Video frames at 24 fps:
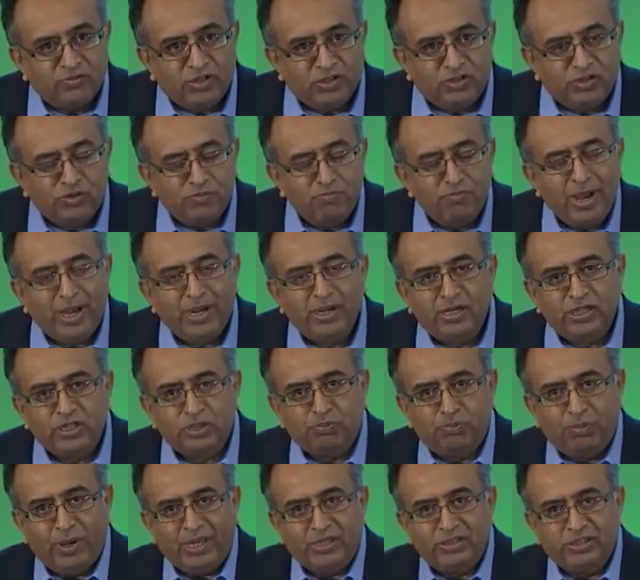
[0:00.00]
the tremendous
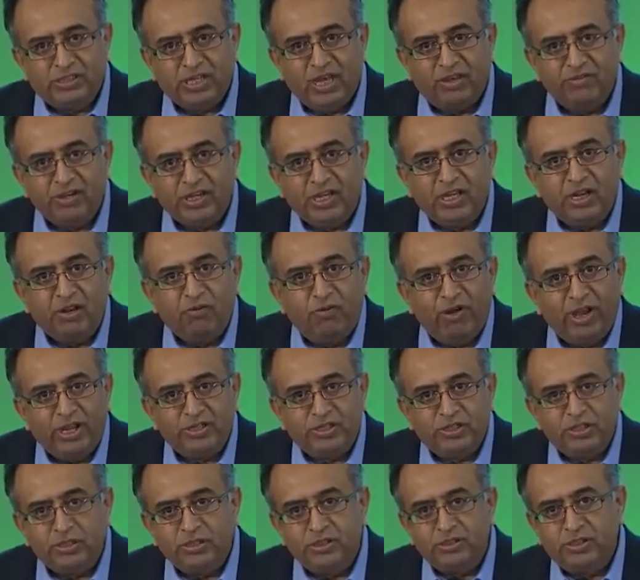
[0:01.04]
space-saving
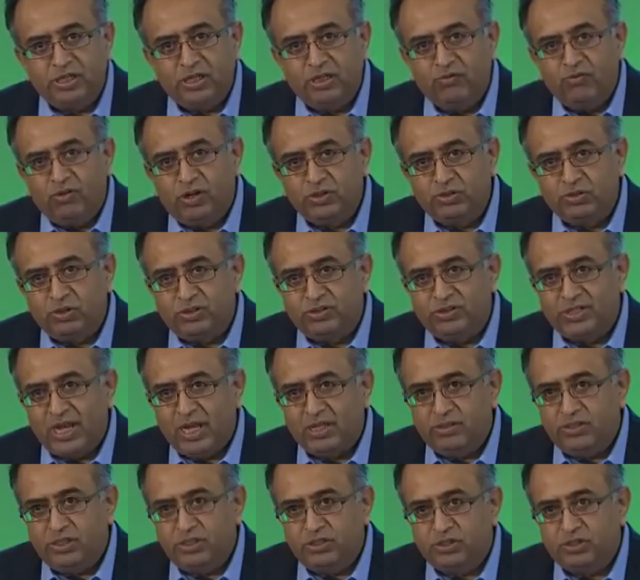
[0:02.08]
innovations in virtual
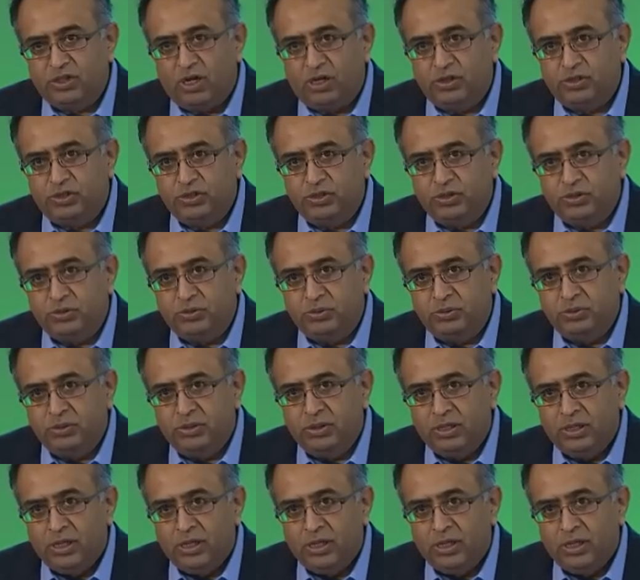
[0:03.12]
SAN 6.2,